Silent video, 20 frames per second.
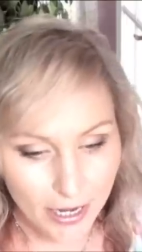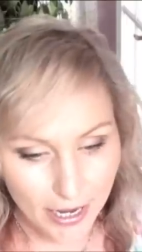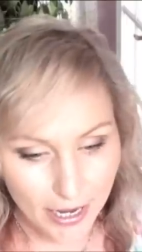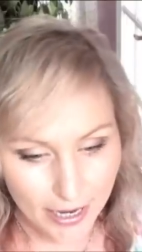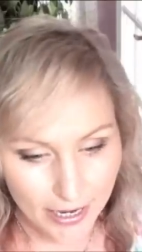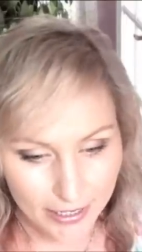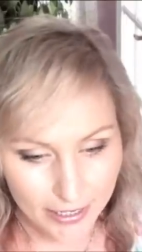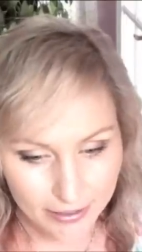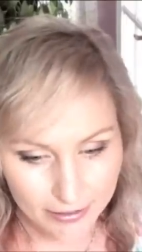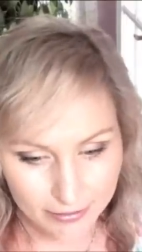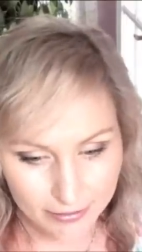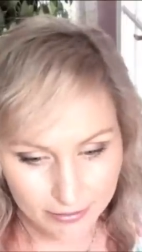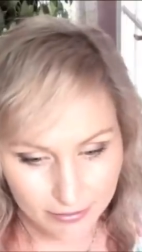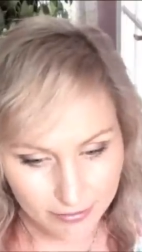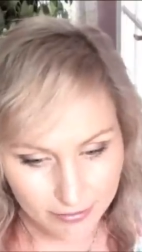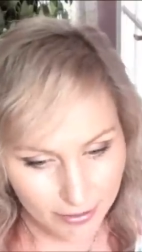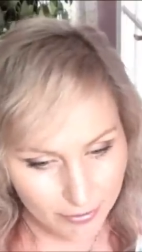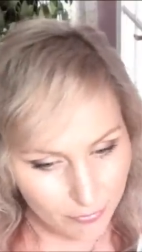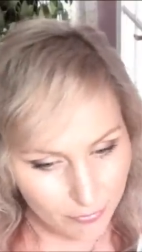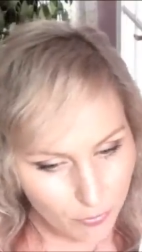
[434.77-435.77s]
And
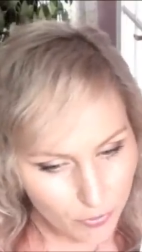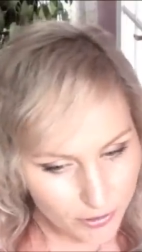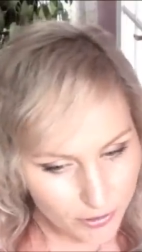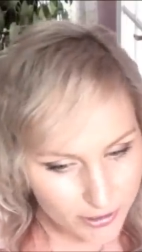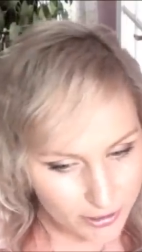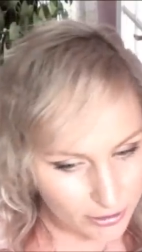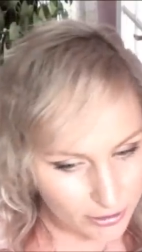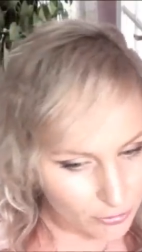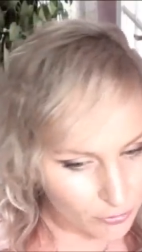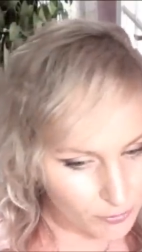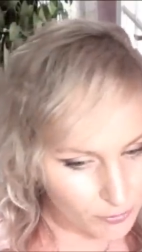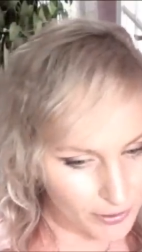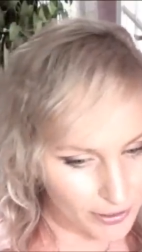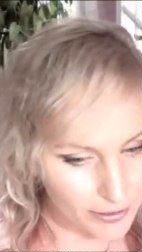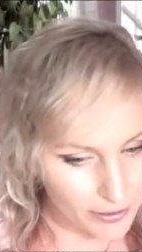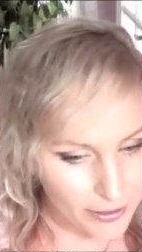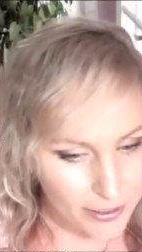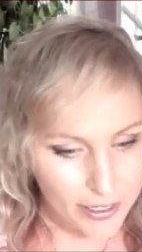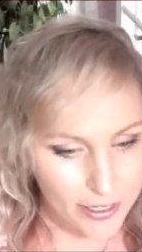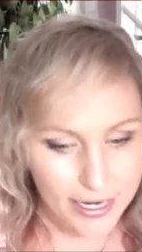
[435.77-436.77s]
there was a little
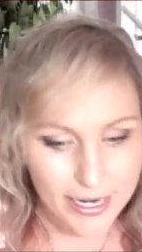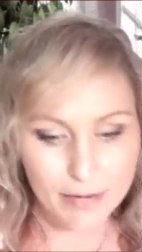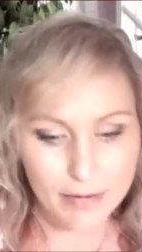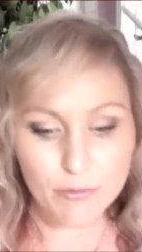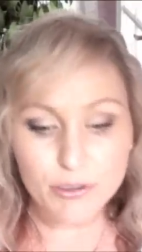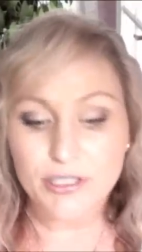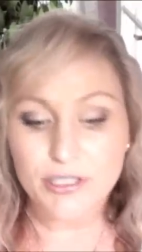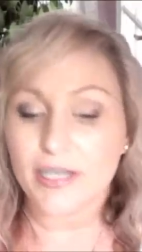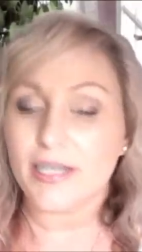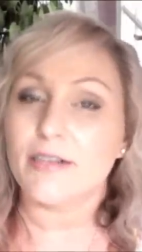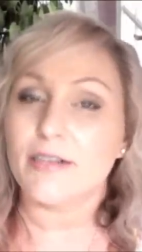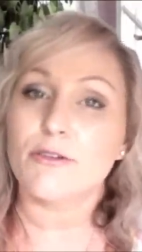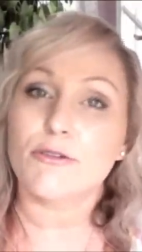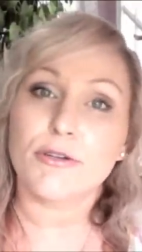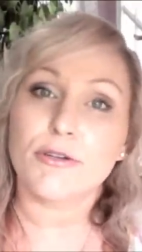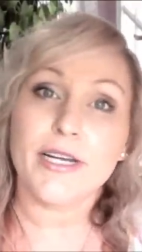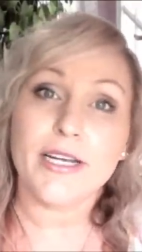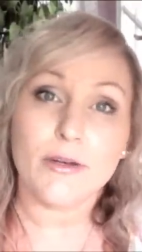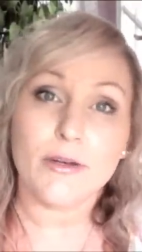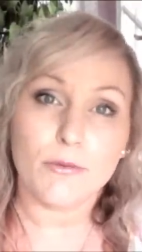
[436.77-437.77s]
bit, it was a
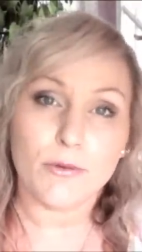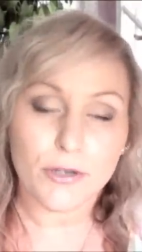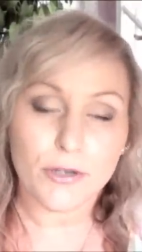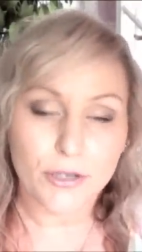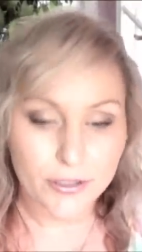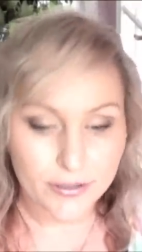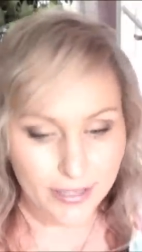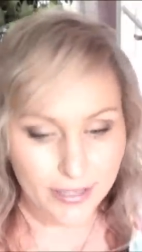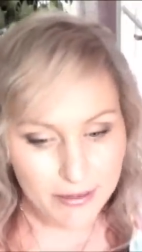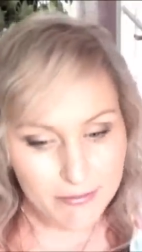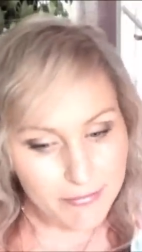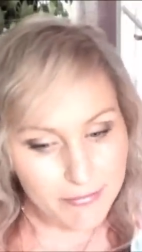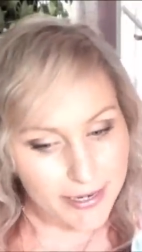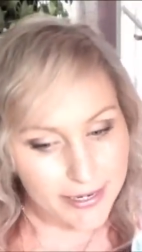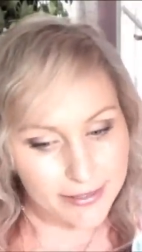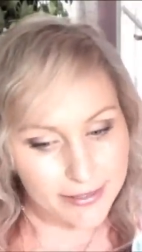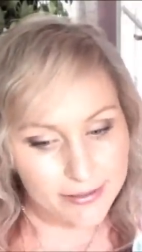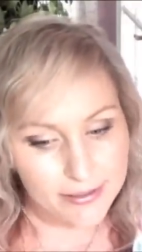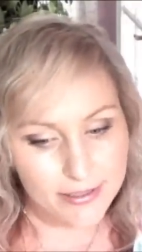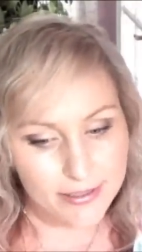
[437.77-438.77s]
Greek word that
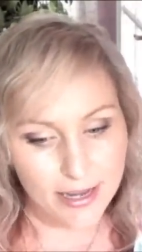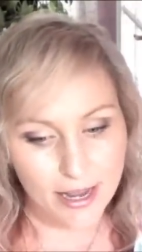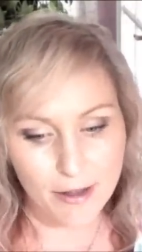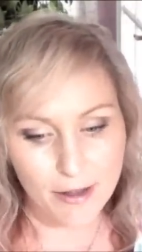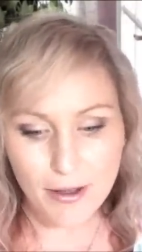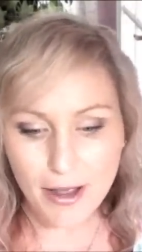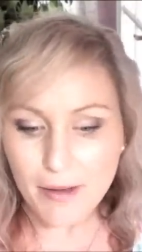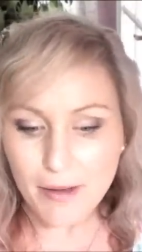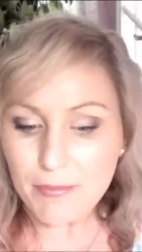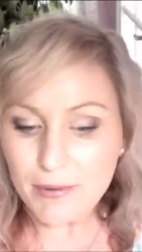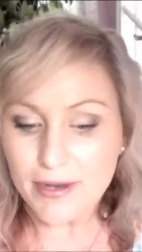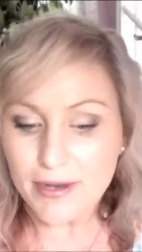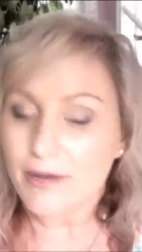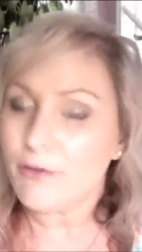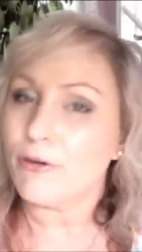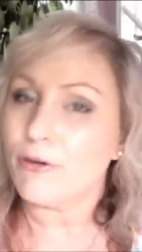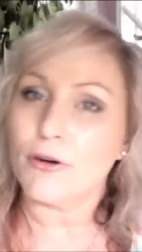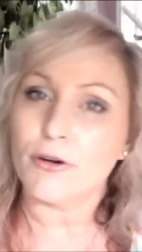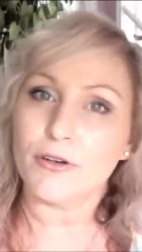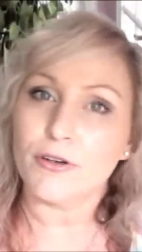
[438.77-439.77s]
means uh,
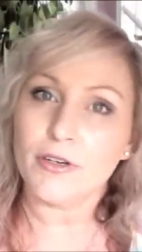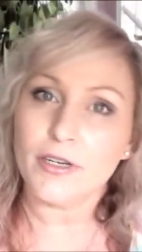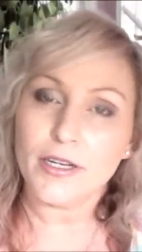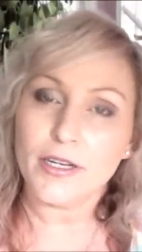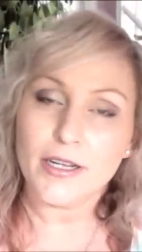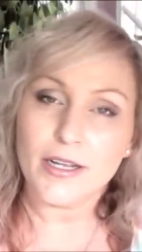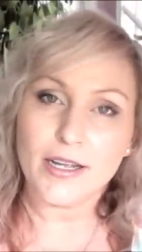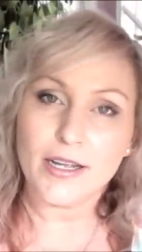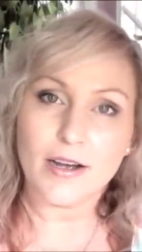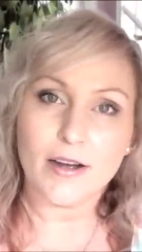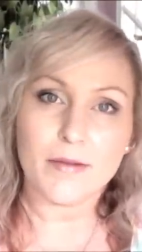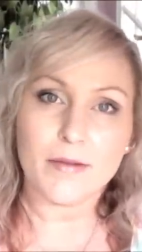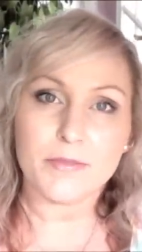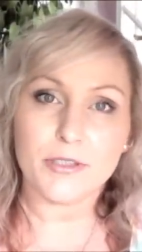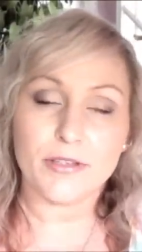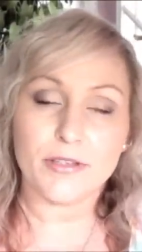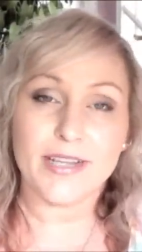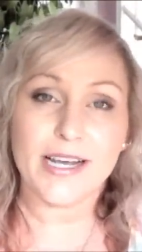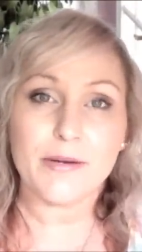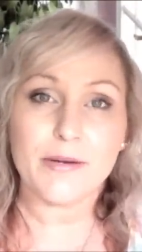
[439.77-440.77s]
apeiron. Um,
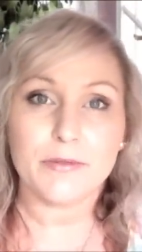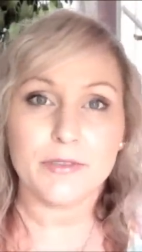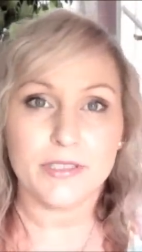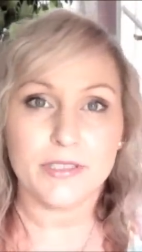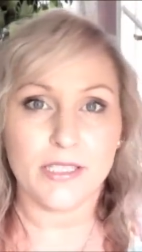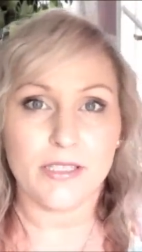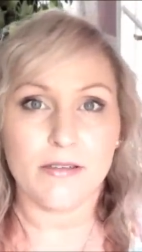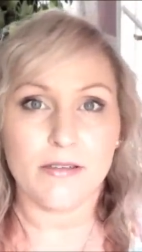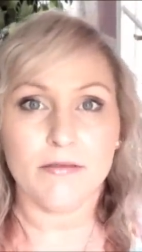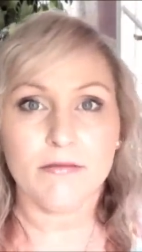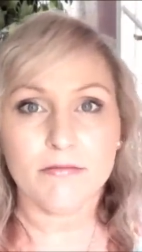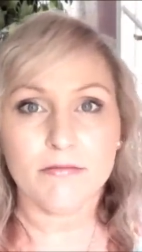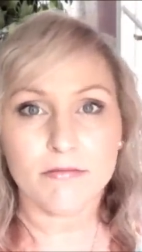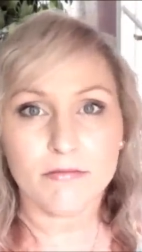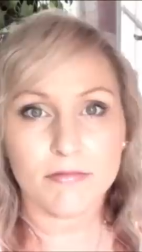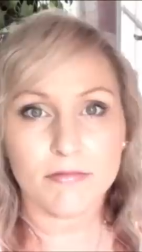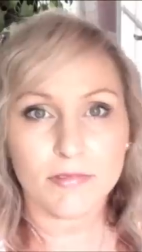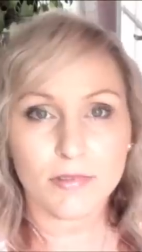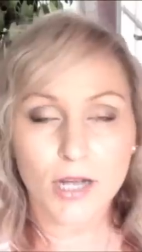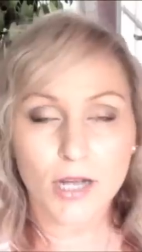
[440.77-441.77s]
so that was in
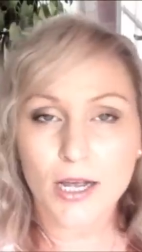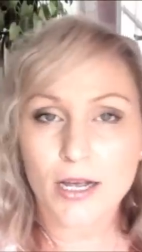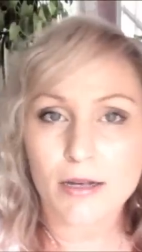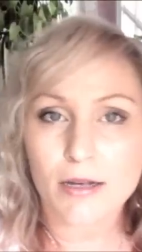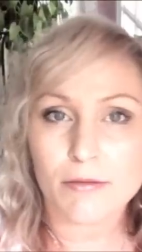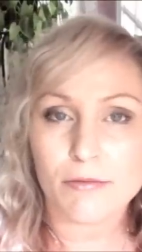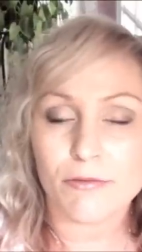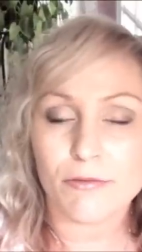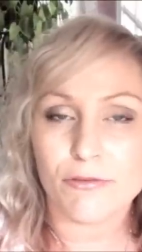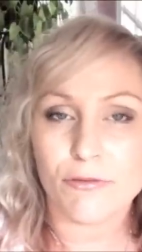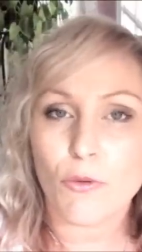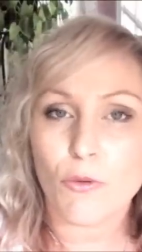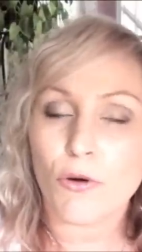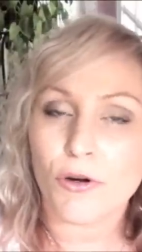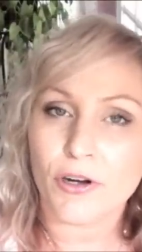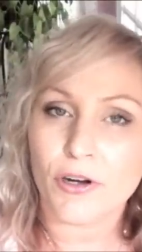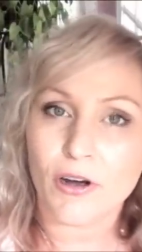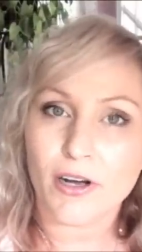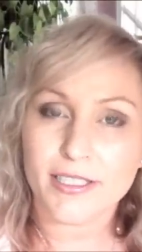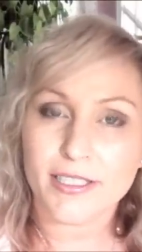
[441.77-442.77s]
Um, four
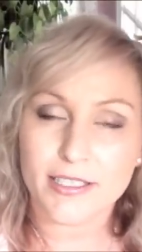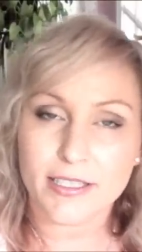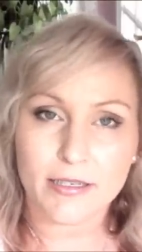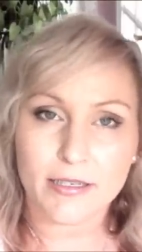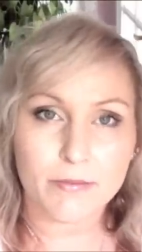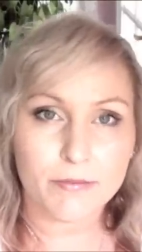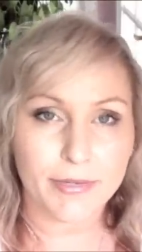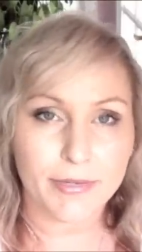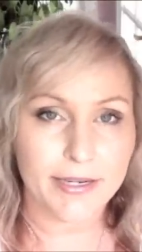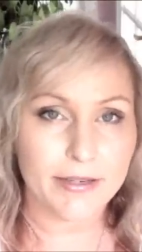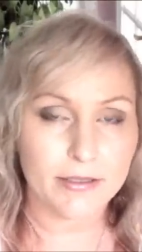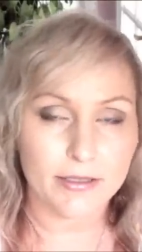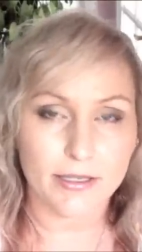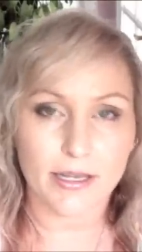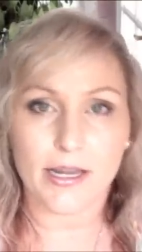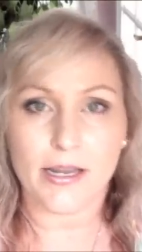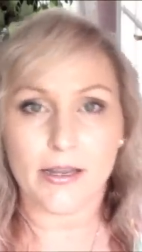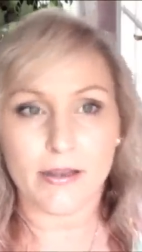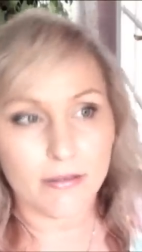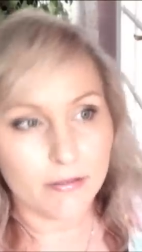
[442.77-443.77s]
ninety B
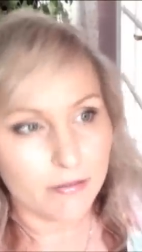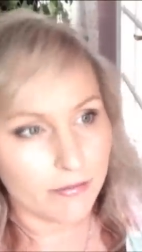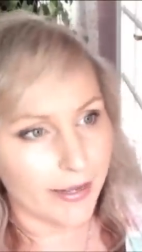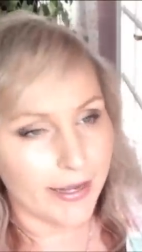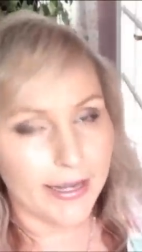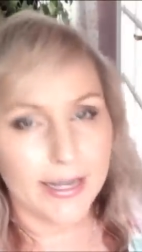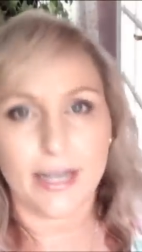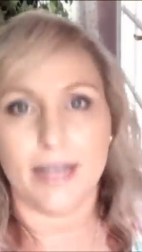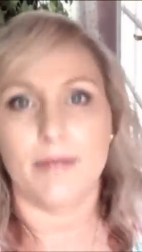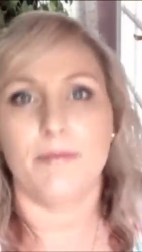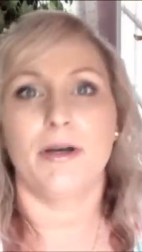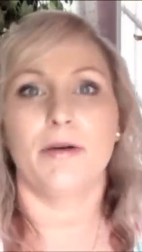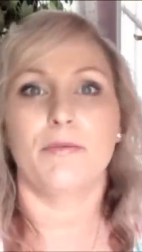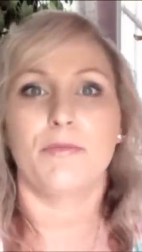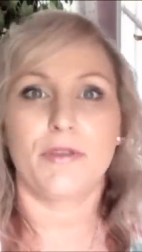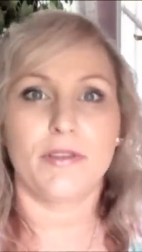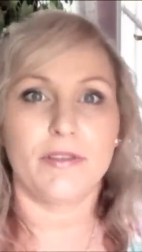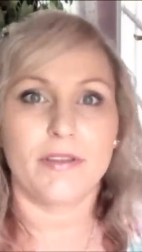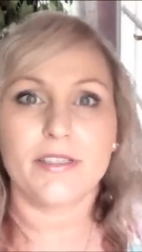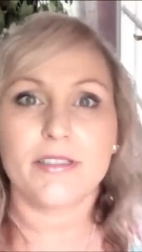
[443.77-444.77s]
C, they came
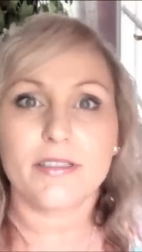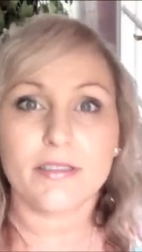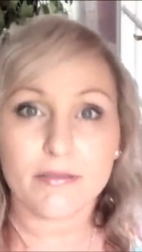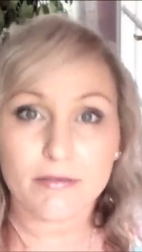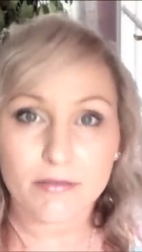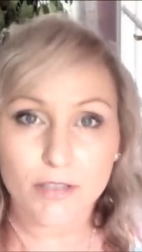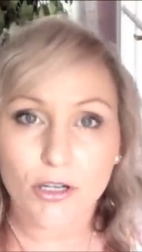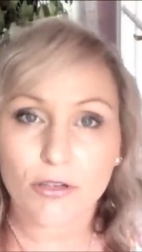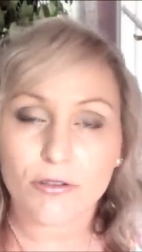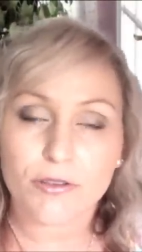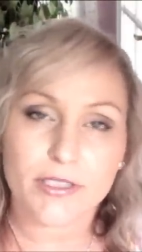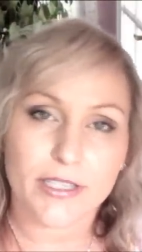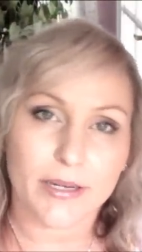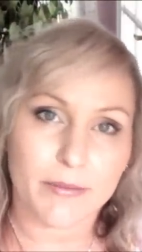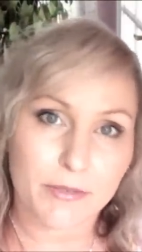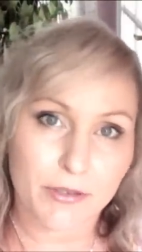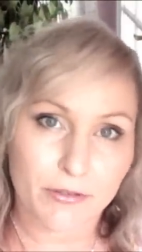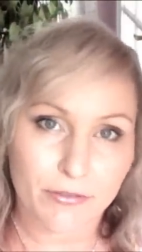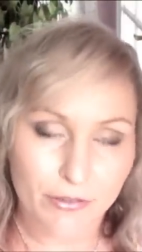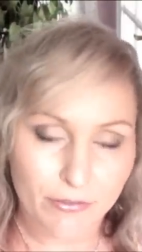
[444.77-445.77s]
up with this
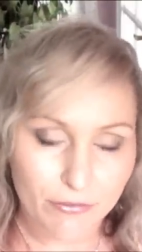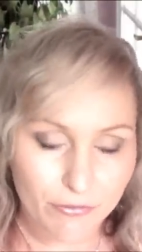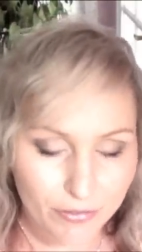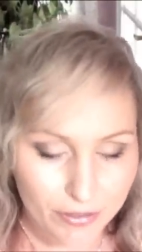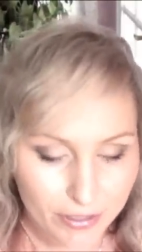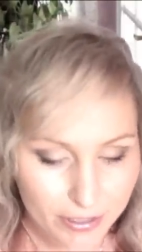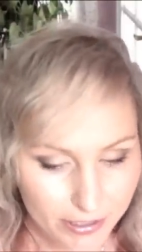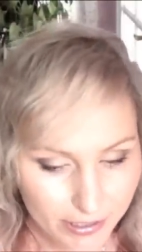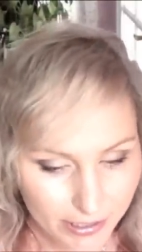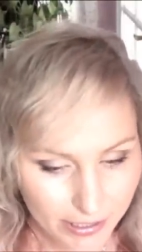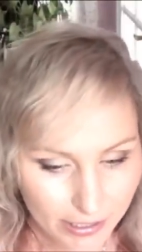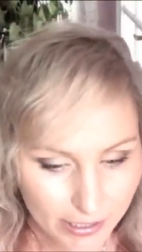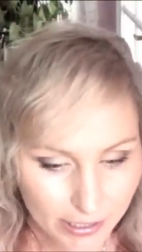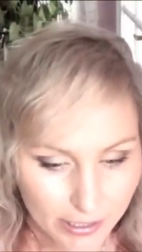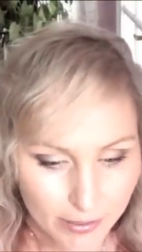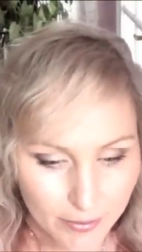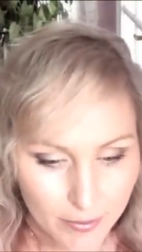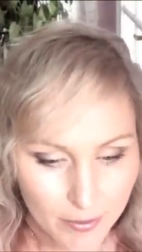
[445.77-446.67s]
concept of infinity,